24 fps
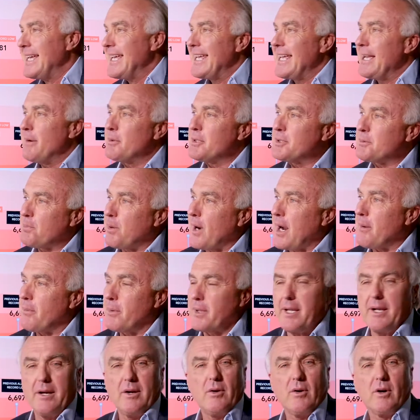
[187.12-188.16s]
it was probably
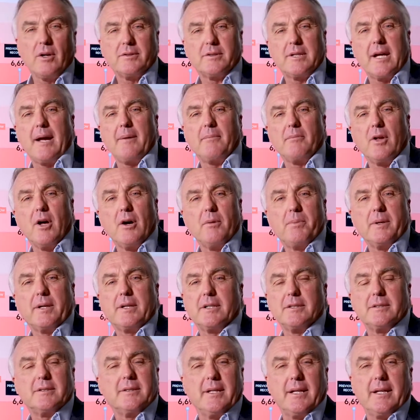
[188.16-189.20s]
at an all-time low
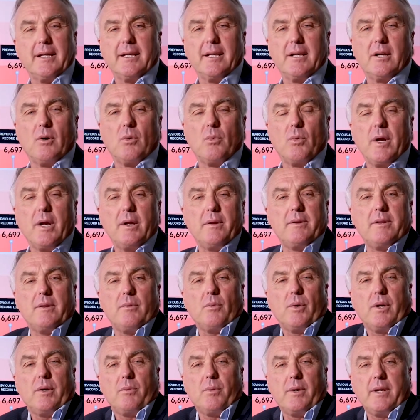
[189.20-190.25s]
because,
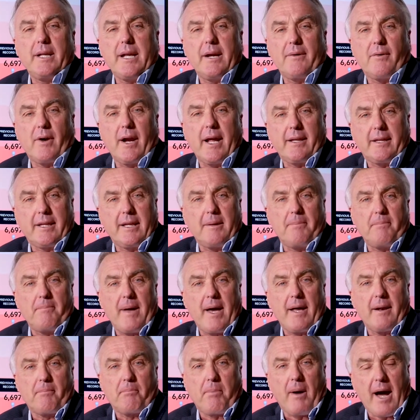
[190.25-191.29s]
we never had the
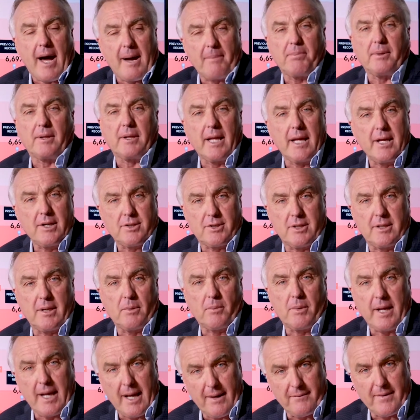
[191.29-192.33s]
amount of population that
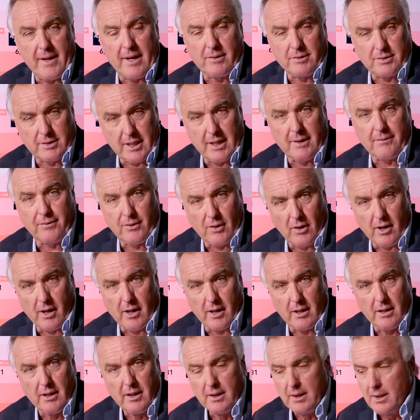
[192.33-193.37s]
we have now in South Florida.
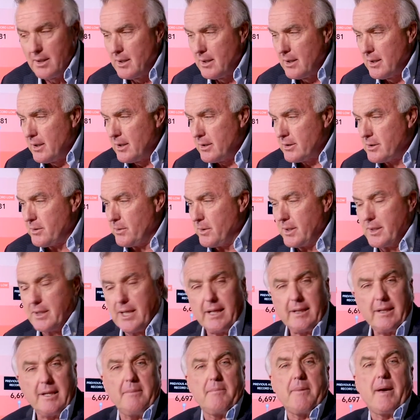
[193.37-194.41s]
So when you
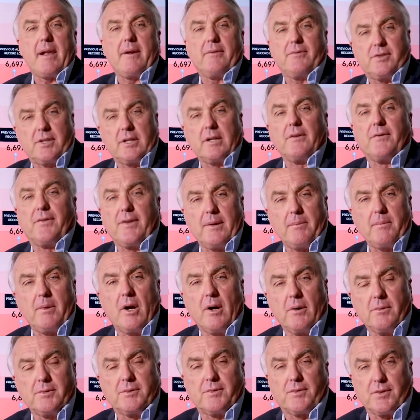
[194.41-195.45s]
take the amount of single-family
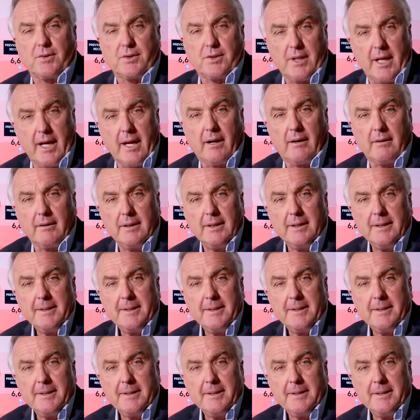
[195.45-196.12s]
homes for sale